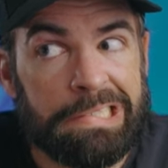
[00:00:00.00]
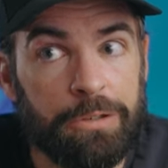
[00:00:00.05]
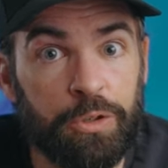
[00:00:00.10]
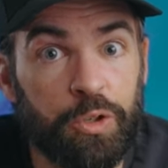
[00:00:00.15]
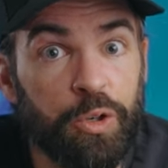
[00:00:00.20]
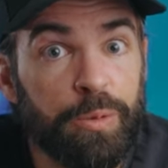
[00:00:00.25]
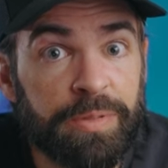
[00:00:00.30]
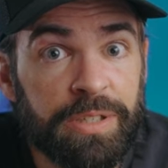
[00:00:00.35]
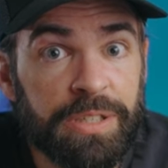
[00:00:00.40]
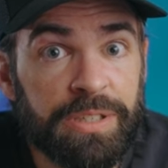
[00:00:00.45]

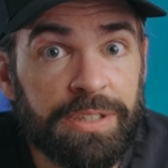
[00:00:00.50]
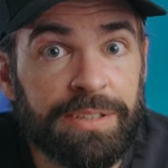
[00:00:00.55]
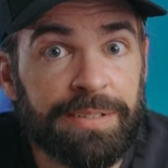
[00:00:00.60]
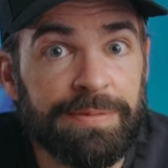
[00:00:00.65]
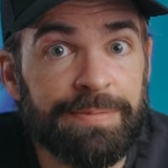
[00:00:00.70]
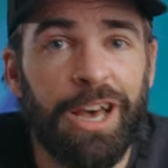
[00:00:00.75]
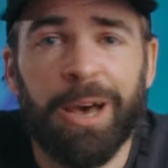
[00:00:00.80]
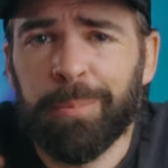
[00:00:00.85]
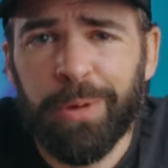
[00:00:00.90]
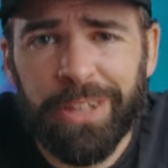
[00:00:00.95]
Oops.
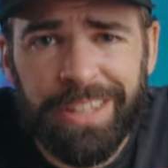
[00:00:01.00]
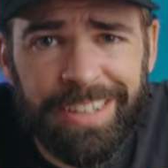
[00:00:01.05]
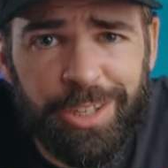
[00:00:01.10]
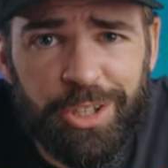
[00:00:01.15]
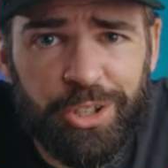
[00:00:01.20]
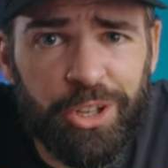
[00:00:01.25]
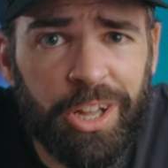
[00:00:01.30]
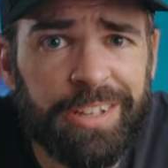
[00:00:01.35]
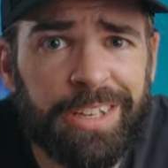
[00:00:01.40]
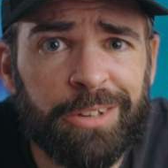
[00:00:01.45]
But there's
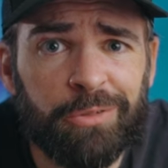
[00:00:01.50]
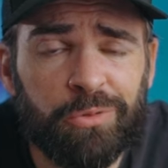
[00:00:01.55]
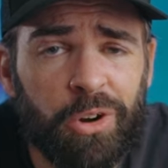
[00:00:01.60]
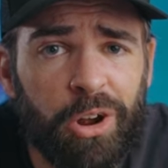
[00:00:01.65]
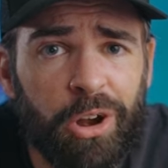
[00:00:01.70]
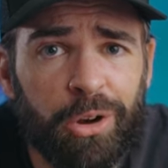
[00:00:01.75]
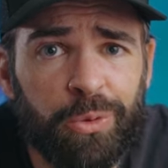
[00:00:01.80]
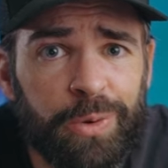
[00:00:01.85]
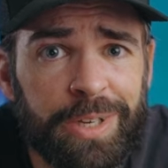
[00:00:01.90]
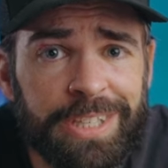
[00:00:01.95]
nothing
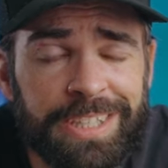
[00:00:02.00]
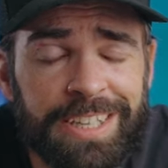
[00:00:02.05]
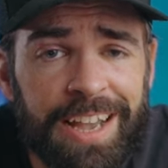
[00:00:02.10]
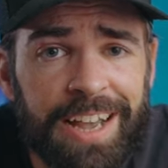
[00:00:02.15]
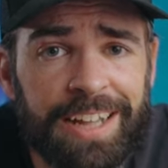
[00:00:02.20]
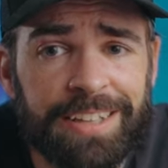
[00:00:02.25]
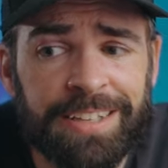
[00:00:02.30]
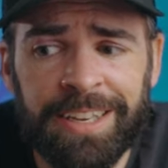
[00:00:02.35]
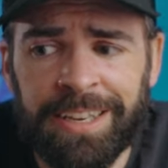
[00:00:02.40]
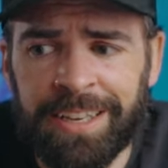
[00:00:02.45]
wrong with
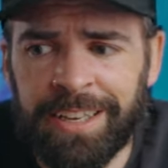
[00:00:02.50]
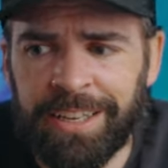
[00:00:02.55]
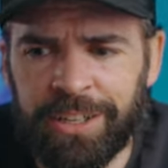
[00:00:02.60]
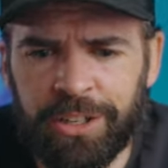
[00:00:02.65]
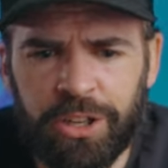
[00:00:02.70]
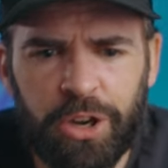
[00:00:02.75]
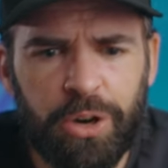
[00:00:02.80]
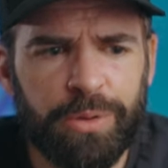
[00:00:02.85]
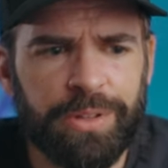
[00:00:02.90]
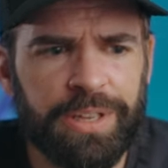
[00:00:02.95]
that. You
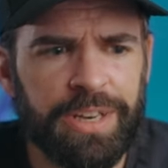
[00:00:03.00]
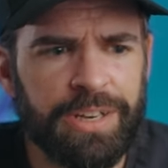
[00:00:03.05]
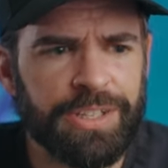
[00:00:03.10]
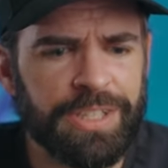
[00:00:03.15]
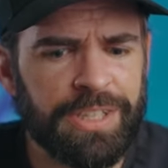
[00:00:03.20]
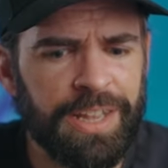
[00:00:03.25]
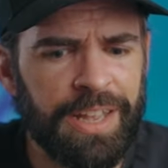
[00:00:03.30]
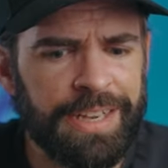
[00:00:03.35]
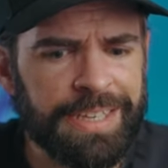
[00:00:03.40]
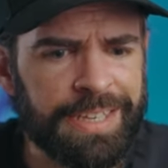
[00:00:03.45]
know,
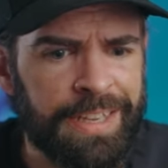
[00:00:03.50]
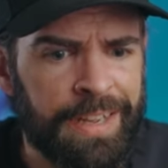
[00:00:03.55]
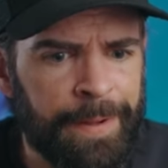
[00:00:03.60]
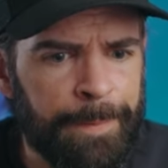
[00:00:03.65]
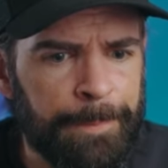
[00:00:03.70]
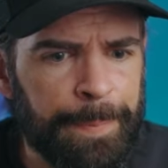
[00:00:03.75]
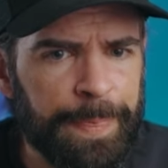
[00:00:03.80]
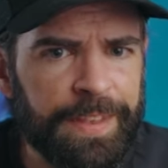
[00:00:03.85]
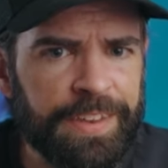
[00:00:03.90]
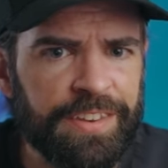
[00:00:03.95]
there's like
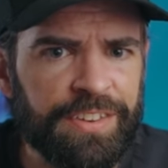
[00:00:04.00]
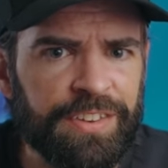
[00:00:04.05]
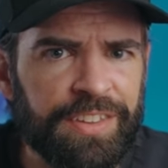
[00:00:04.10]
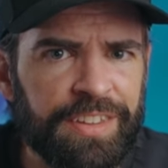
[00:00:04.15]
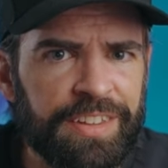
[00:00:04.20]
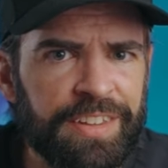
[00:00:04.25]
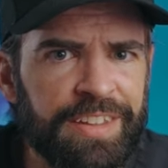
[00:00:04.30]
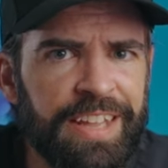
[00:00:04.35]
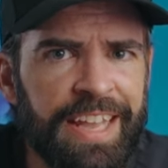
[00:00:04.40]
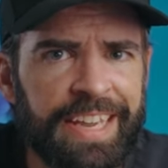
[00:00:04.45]
this
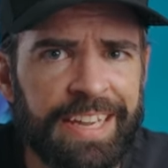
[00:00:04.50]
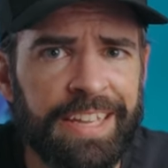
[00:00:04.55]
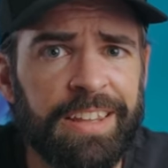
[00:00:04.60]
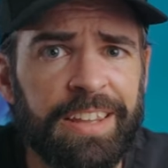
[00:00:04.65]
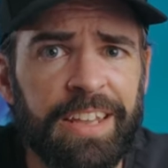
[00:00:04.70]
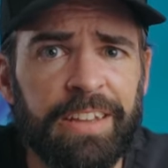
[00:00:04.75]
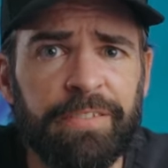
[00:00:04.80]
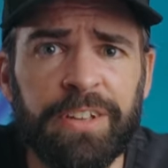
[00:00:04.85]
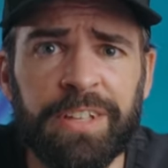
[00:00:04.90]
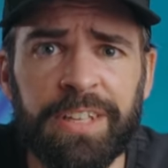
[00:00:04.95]

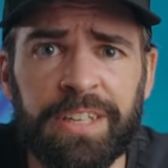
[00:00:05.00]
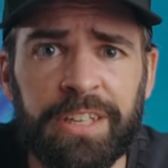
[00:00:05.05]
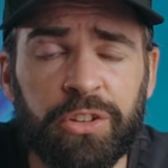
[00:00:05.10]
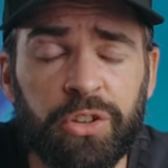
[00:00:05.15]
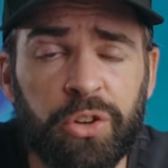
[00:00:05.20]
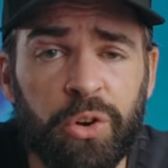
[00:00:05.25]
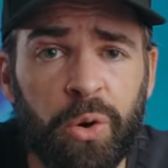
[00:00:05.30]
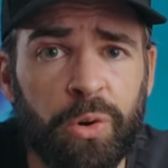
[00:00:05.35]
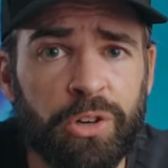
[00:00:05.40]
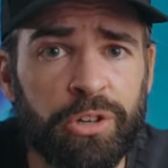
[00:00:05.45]
negativity
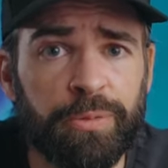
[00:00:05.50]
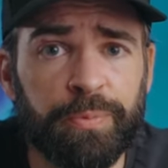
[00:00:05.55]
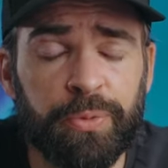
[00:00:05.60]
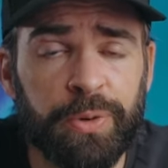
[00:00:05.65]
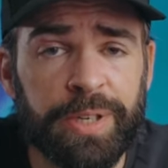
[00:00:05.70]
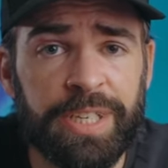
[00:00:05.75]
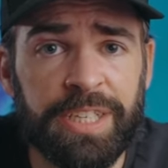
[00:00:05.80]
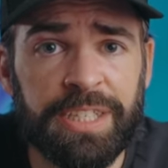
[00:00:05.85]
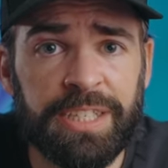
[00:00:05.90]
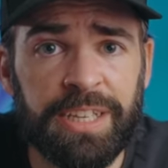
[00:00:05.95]
toward
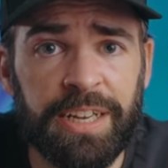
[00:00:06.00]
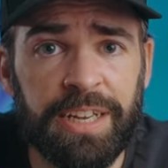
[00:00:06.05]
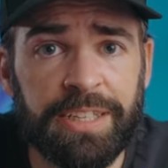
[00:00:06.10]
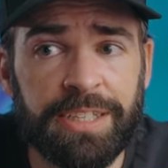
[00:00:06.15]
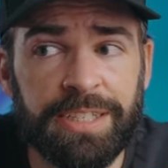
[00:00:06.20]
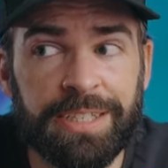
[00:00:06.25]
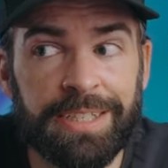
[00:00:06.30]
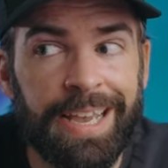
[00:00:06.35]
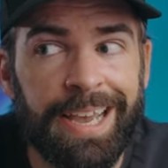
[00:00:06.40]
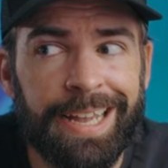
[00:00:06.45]

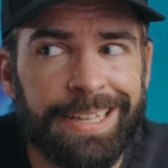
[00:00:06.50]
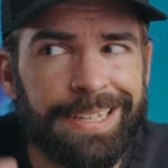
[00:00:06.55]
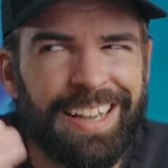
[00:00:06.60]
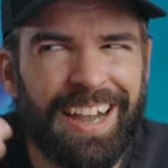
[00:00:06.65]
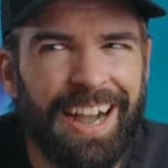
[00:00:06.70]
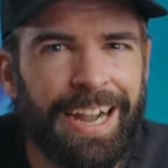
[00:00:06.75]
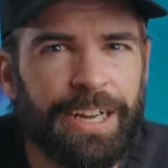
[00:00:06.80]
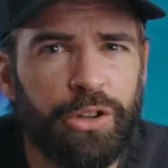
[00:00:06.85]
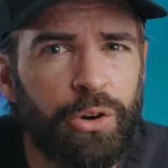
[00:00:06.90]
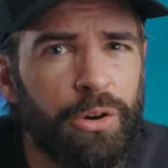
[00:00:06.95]
presets, and
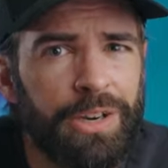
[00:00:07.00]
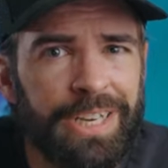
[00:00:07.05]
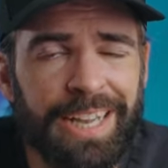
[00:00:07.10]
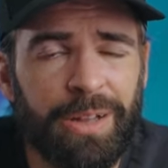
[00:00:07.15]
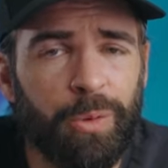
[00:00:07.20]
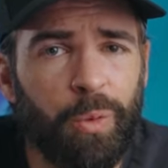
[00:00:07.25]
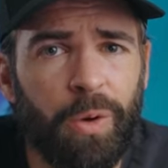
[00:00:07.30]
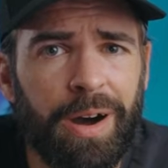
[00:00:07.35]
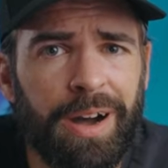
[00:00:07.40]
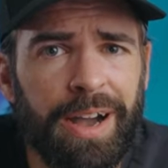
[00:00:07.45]
I don't
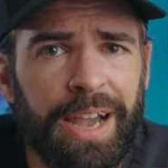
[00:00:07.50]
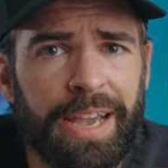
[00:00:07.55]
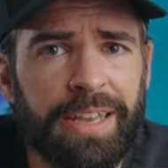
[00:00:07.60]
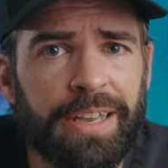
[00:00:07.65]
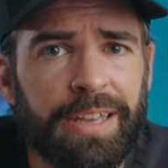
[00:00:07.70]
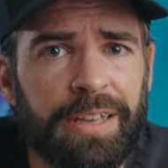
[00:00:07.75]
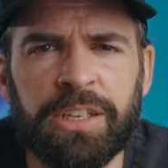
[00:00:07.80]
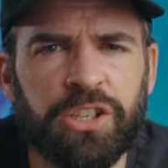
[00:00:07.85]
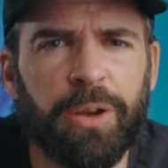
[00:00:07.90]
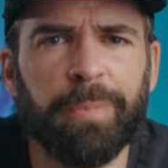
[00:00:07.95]
get why.
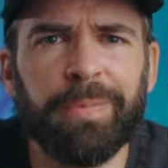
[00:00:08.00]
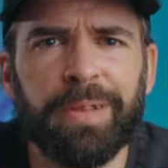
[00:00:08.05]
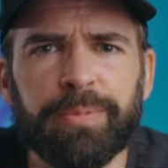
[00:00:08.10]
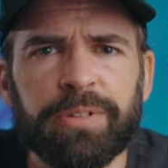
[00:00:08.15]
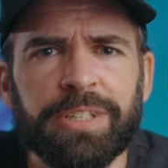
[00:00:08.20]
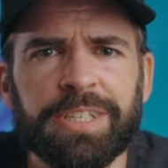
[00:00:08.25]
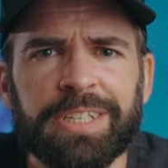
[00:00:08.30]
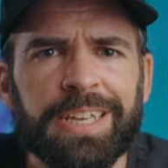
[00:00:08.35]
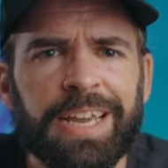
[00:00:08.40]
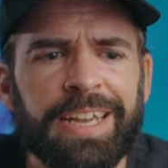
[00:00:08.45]
Some
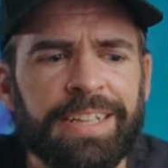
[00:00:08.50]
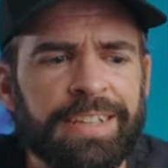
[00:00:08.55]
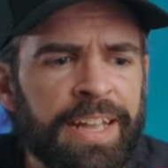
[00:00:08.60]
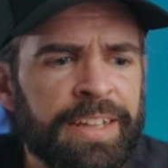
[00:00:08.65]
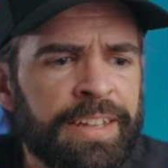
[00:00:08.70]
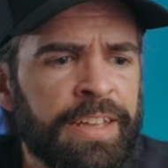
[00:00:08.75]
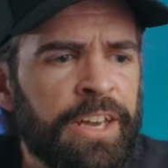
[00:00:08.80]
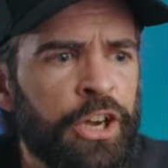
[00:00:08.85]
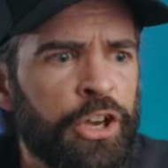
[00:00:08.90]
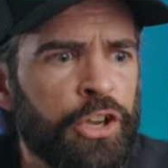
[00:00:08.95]
people say
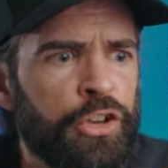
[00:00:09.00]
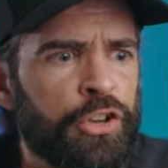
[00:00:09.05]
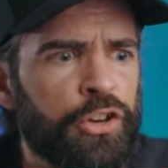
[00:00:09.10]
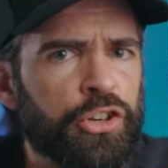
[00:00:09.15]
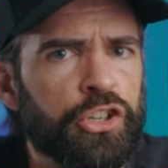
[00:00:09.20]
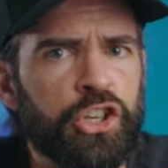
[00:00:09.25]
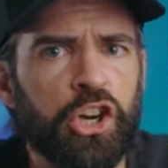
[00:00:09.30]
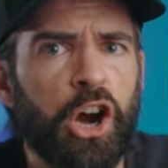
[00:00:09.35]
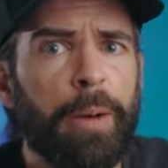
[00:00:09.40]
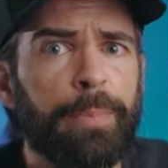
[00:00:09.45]
that you're
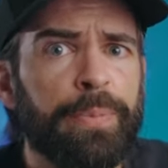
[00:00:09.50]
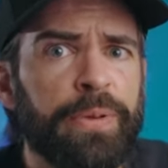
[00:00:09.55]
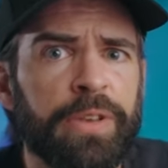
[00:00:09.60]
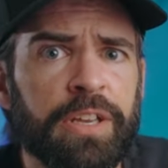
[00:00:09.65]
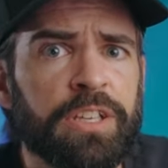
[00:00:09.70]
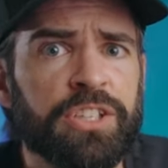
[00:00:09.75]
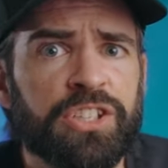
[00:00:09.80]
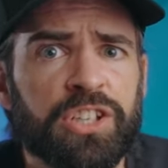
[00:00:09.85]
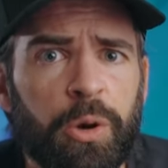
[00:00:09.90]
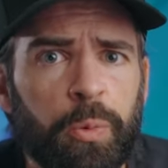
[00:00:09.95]

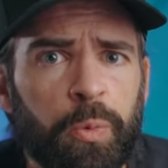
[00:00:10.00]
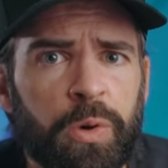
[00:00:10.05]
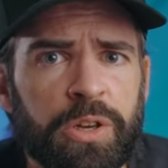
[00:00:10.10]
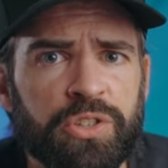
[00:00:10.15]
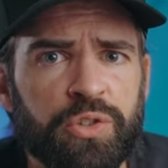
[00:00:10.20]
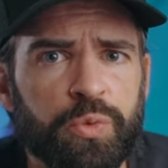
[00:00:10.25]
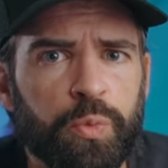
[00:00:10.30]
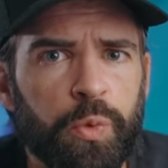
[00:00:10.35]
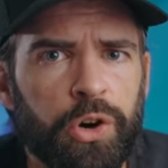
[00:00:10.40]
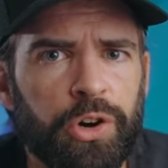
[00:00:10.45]
copying
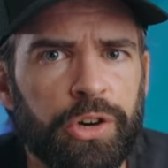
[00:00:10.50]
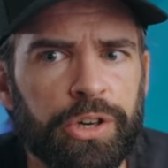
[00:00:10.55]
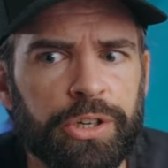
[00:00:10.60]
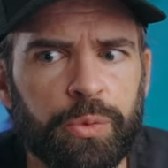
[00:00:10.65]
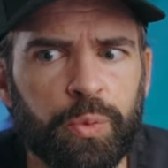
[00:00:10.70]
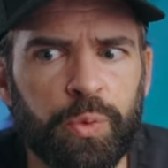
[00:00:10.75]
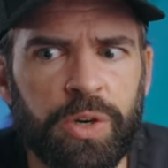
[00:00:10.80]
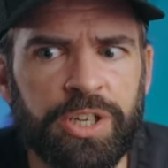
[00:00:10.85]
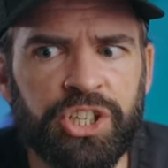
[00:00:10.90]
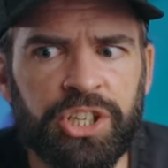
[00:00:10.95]
someone's work,
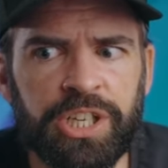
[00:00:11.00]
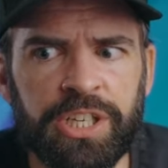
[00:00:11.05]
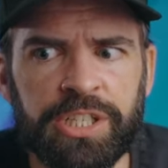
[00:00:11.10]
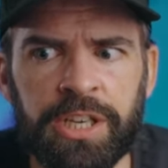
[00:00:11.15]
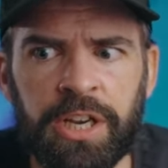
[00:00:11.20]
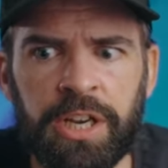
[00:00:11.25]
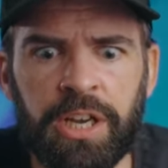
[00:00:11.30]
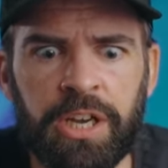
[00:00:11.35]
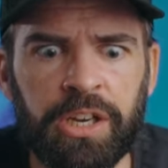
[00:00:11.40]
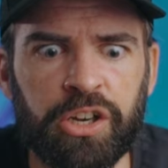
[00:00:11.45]
which is
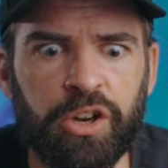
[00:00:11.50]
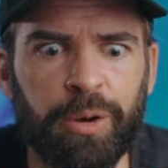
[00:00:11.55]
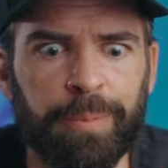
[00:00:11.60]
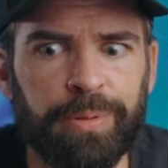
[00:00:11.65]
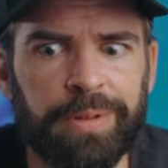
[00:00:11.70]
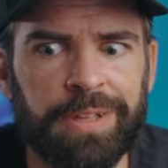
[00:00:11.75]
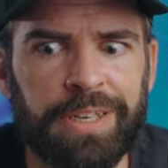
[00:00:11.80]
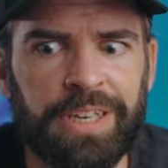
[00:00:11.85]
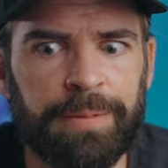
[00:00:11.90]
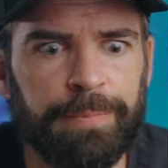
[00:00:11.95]

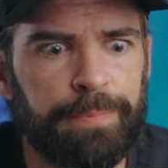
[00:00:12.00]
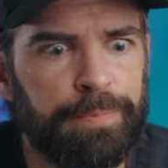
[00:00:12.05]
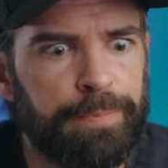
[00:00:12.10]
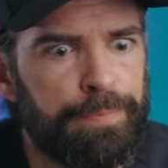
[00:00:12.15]
complete